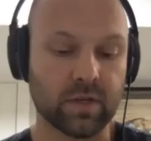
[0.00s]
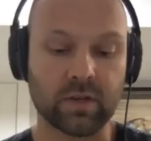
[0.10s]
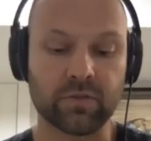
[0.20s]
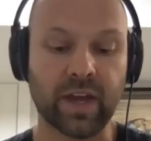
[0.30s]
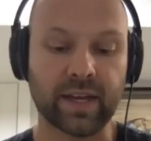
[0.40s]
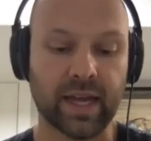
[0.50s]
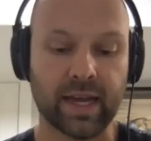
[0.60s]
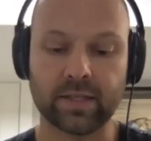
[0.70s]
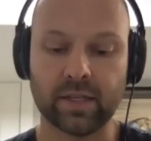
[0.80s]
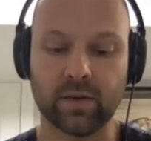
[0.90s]

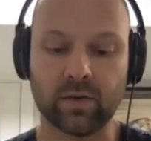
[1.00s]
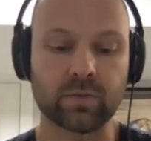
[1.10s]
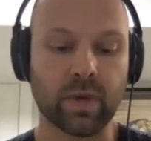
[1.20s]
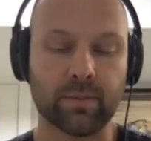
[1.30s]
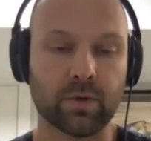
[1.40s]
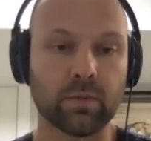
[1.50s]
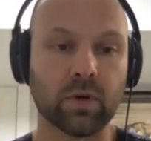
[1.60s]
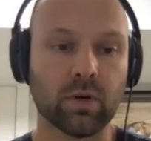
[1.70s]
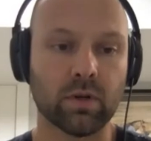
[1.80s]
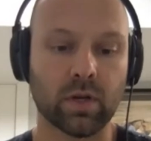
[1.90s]
fantastic. It was
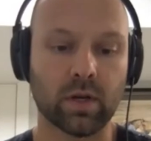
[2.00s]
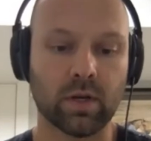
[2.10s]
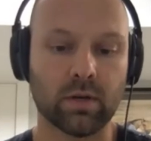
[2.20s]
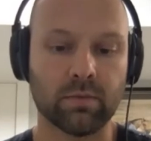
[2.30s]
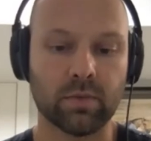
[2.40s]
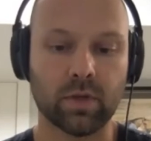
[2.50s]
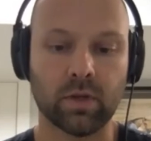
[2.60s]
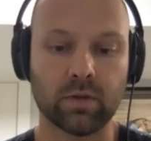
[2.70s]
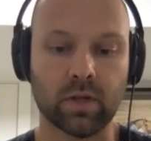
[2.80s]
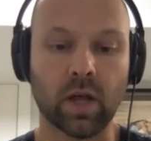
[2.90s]
memorable.
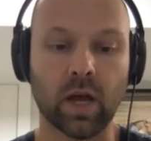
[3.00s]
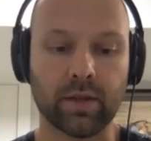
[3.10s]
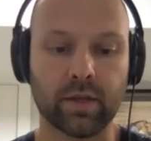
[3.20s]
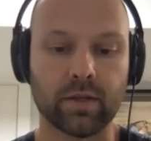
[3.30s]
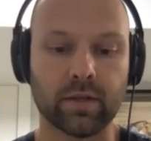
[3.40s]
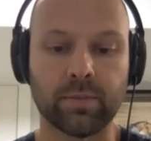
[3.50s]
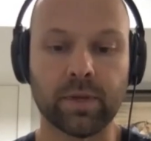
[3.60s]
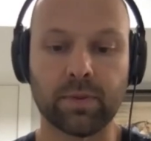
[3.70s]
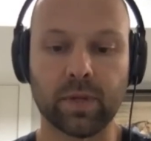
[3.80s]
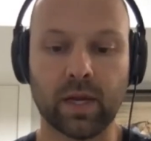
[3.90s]
A lot of the
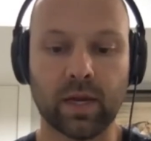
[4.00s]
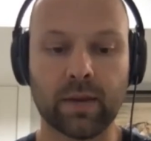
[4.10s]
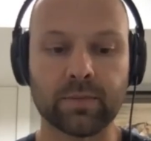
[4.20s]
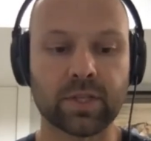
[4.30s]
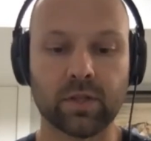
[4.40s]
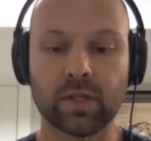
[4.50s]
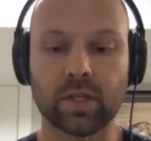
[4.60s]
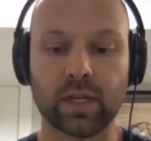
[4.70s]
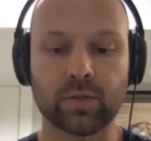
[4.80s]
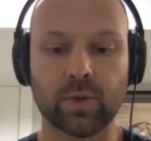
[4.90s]
people I'm still in
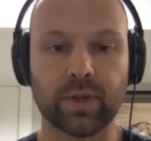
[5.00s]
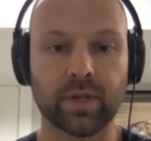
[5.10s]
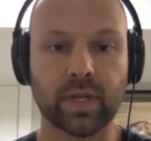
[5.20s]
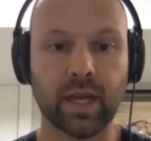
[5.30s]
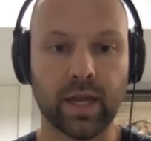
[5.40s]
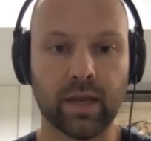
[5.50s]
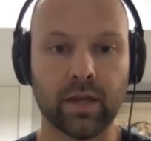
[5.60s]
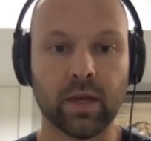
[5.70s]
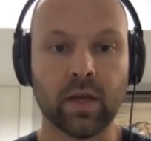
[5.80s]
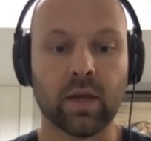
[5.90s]
touch with
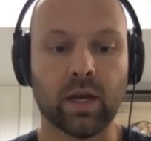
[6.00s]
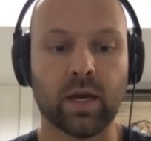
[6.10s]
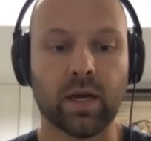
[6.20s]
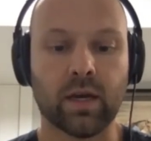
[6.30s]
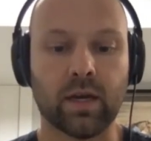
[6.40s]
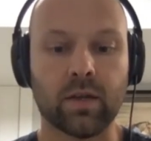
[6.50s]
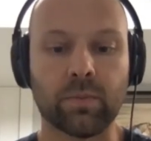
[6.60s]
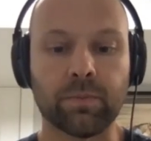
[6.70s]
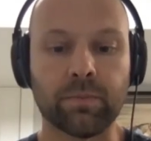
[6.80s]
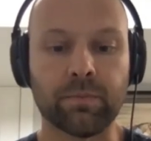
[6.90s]
today.
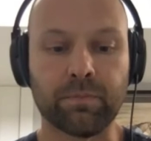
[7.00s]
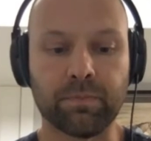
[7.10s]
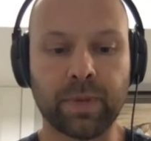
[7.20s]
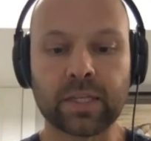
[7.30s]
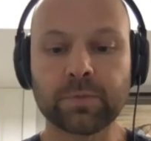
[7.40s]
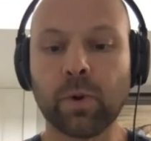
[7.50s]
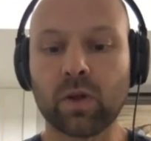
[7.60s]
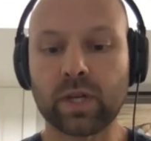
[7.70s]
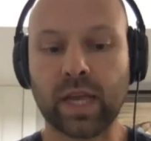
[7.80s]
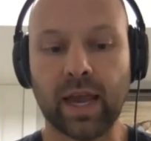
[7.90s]
Baseball
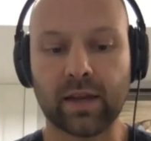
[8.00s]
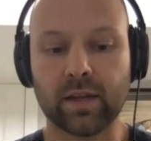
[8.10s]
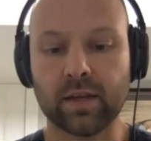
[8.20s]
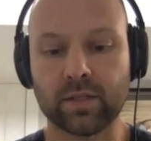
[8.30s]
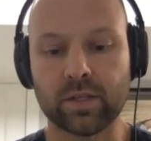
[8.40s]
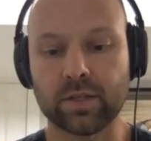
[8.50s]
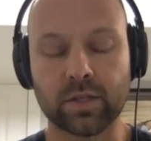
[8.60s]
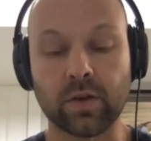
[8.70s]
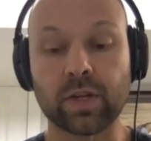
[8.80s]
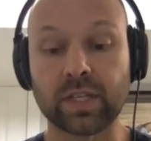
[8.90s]
in Canada has just
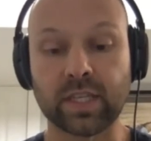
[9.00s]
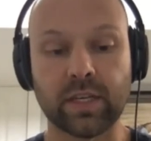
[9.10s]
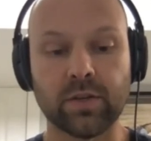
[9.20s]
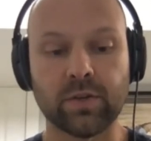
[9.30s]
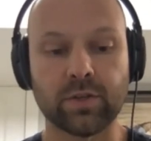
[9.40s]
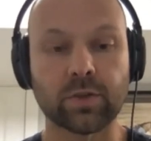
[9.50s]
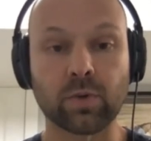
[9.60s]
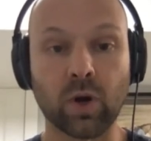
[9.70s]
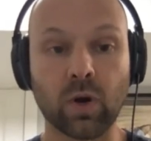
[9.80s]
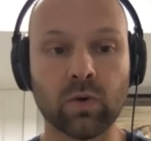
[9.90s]
continued to
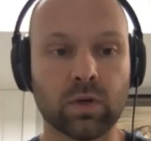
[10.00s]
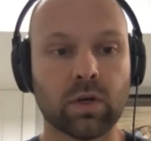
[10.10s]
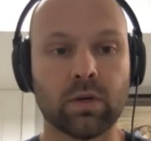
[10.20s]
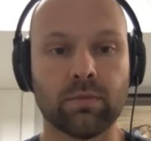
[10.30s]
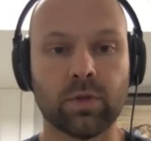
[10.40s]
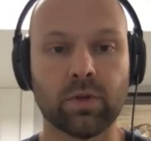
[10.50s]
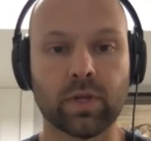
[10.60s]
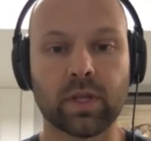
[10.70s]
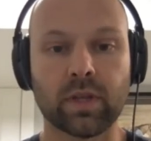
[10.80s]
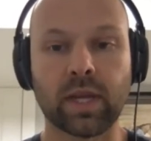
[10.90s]
grow.
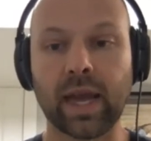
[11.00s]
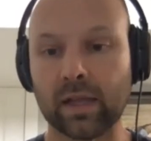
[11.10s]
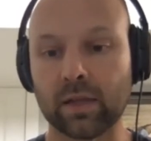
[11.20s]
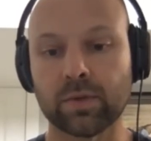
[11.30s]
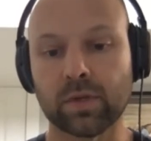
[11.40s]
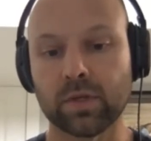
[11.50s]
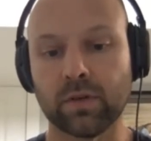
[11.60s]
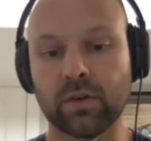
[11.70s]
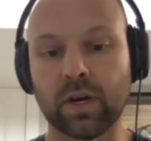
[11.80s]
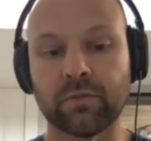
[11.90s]
The
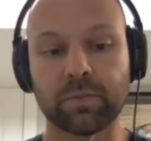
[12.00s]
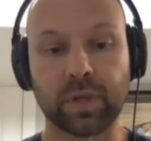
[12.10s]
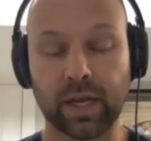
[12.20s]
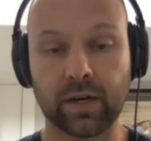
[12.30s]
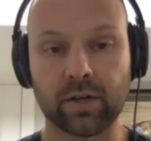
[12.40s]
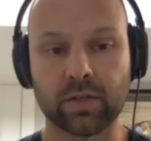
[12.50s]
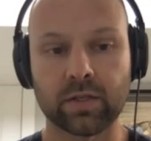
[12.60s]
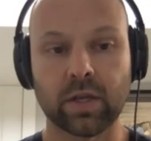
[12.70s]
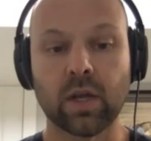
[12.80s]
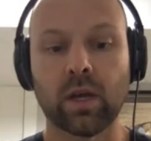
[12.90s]
caliber of
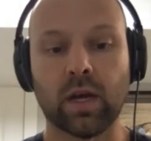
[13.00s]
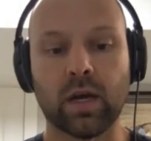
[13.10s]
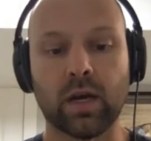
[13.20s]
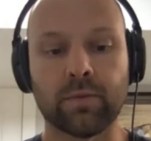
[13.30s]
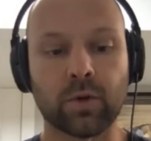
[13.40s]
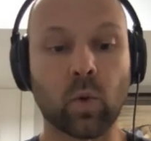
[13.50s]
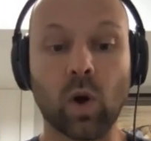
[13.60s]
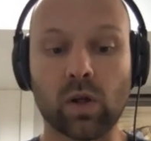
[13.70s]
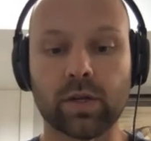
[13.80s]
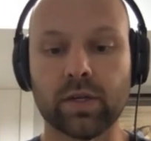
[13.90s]
players, the
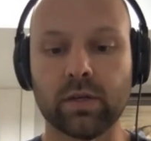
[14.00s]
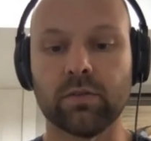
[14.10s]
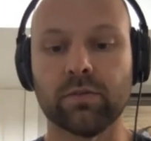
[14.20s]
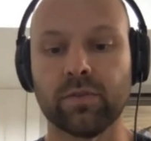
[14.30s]
quality of